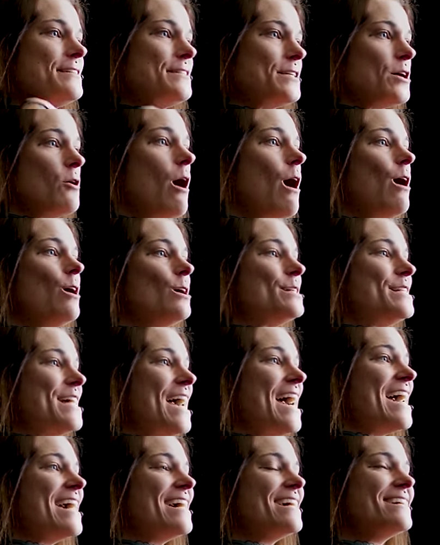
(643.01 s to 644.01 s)
So all
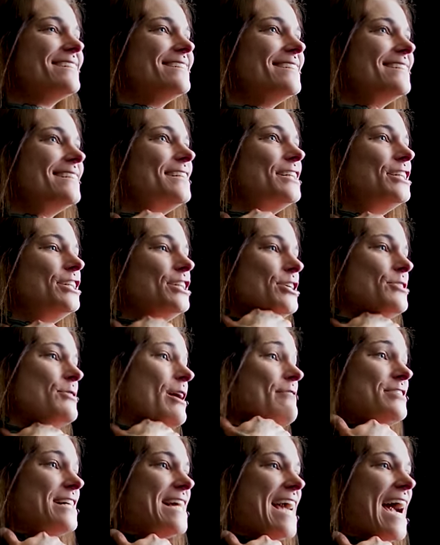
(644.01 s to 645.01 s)
day you
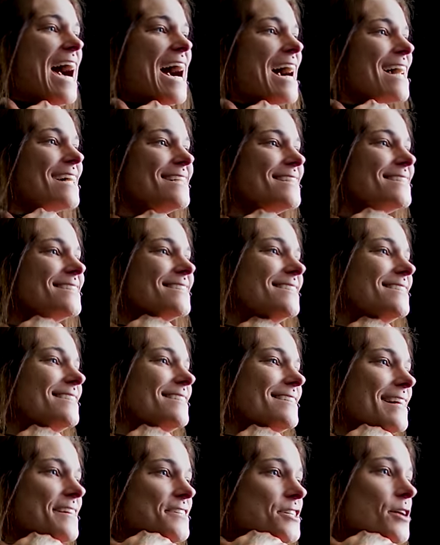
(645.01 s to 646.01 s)
have to gag,
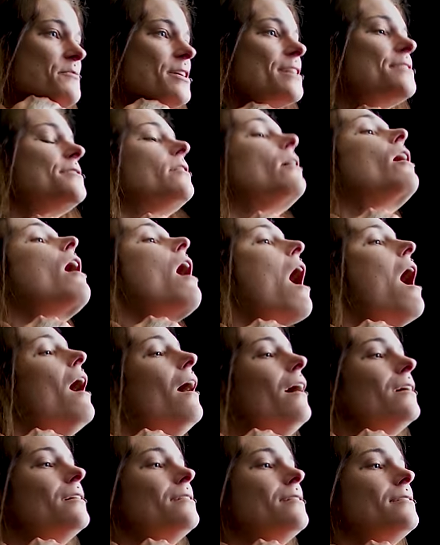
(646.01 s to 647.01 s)
like something's in your,
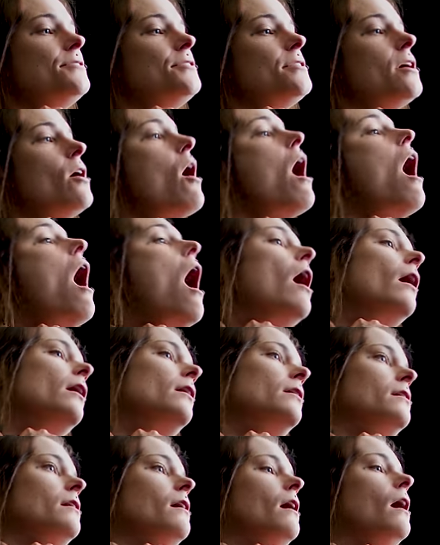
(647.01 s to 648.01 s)
so
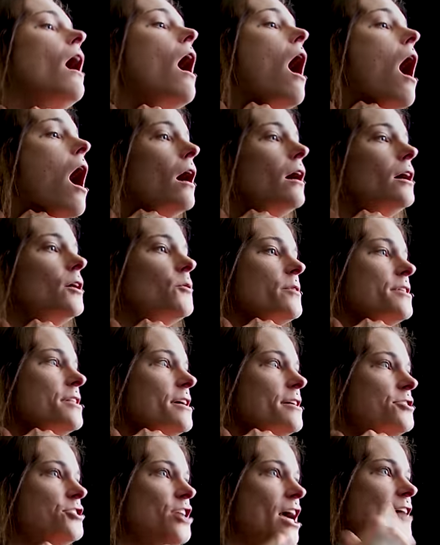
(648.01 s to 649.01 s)
with
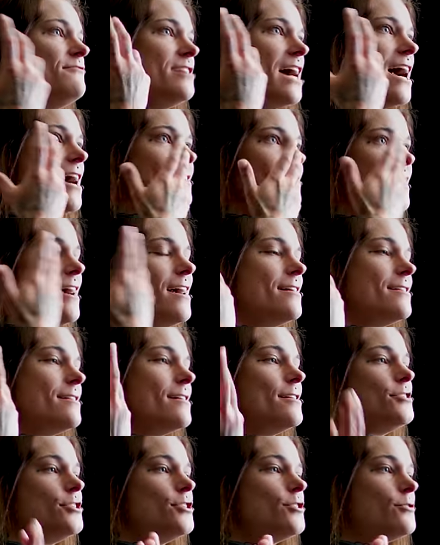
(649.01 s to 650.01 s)
a shaved head and
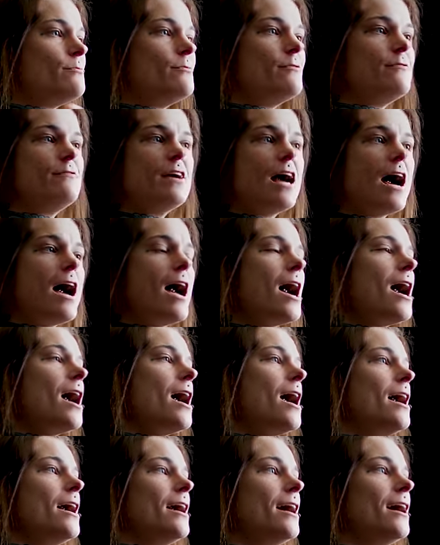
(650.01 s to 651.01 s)
a tube,
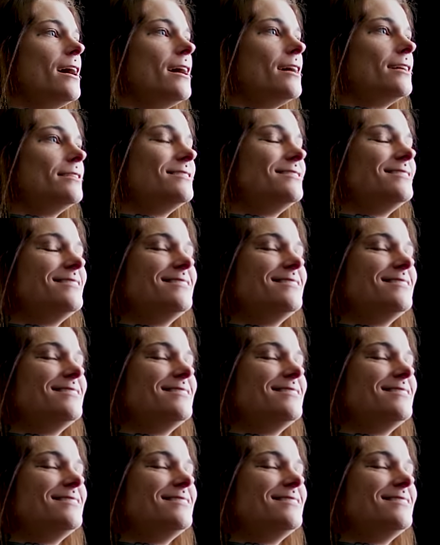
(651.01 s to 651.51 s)
this